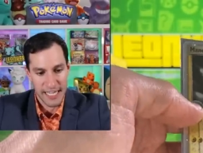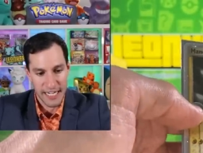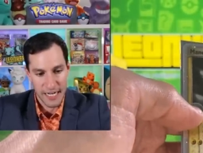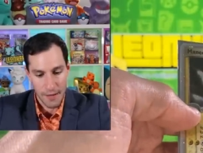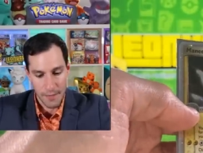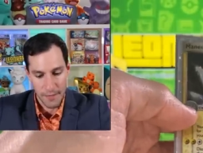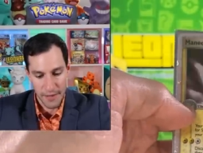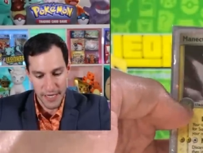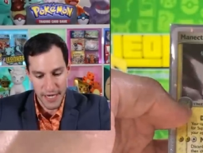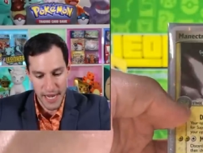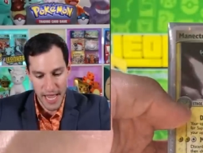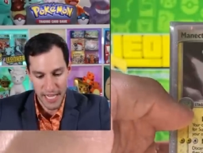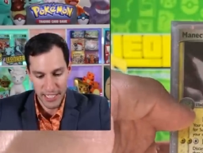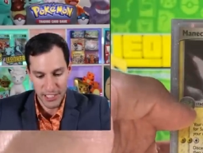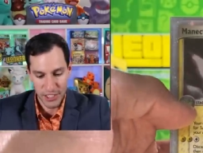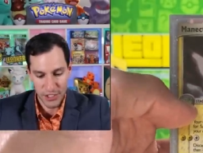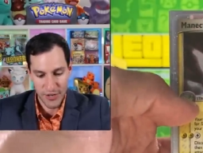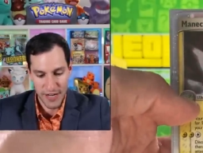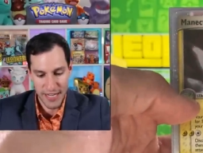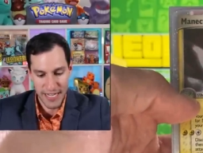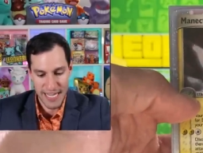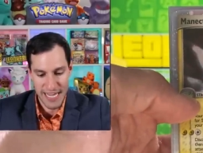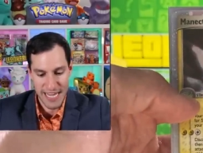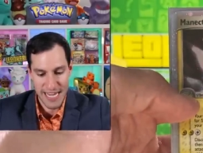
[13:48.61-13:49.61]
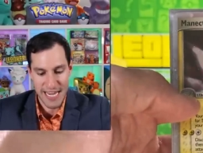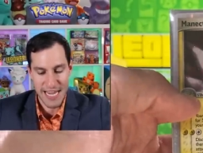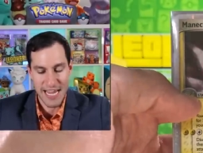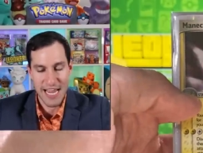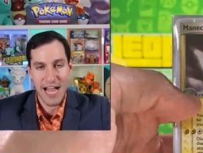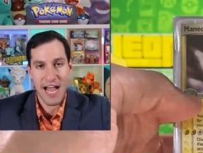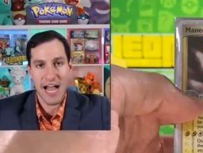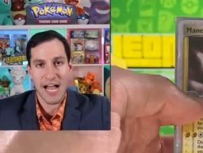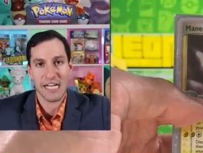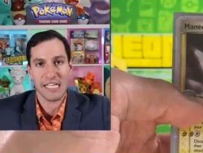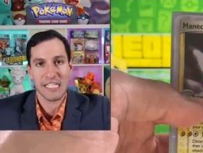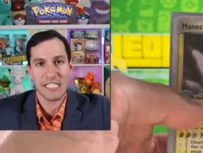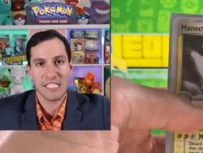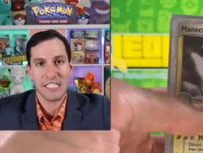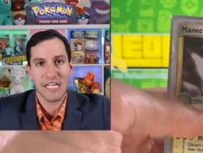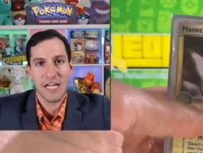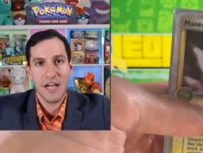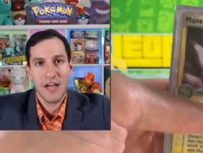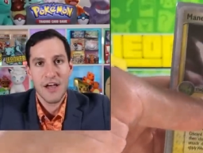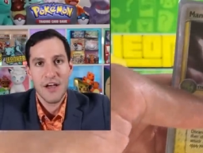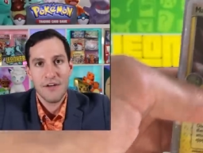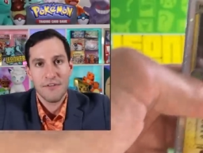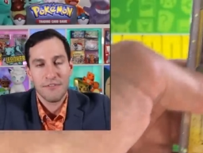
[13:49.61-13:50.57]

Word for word: and a Manectric E X